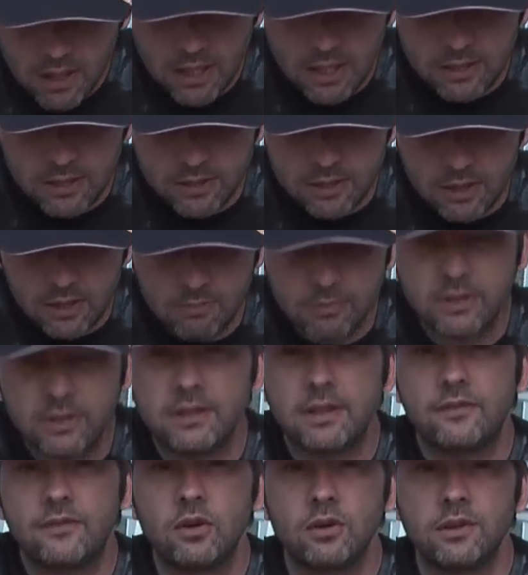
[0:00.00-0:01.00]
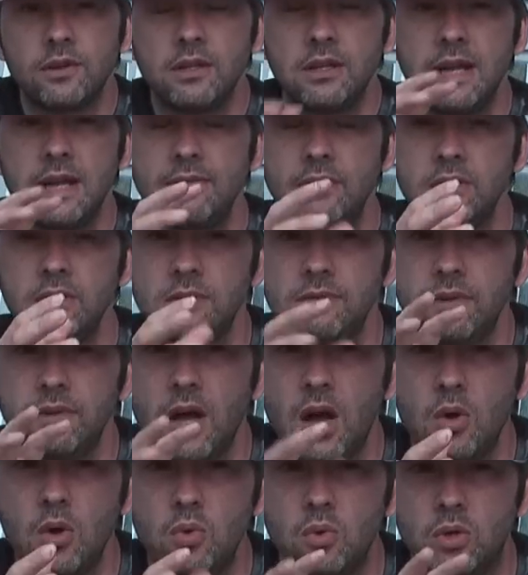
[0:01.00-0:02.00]
is that they've got the level of
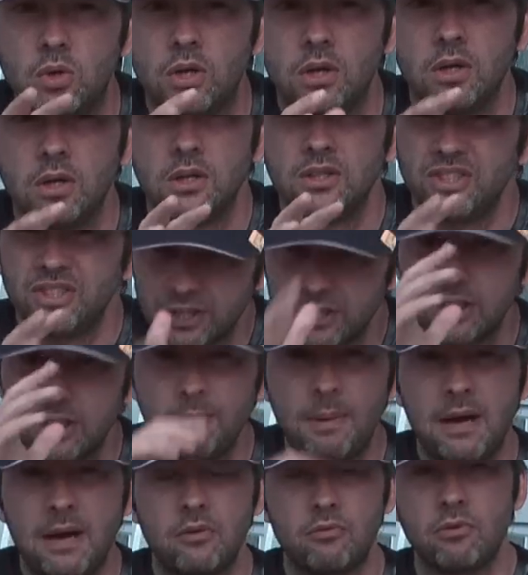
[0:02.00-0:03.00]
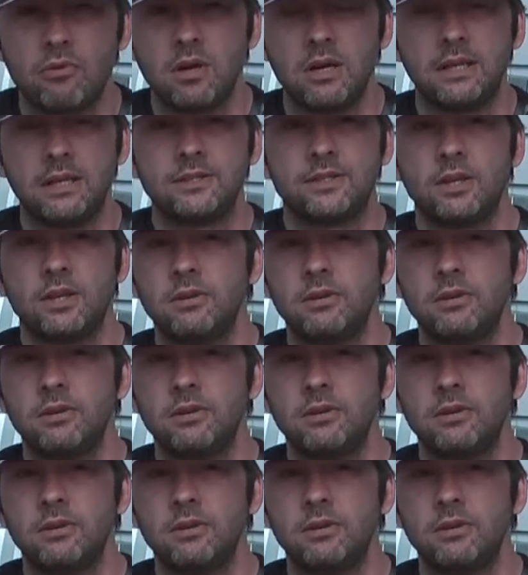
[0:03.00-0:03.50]
oak just about right.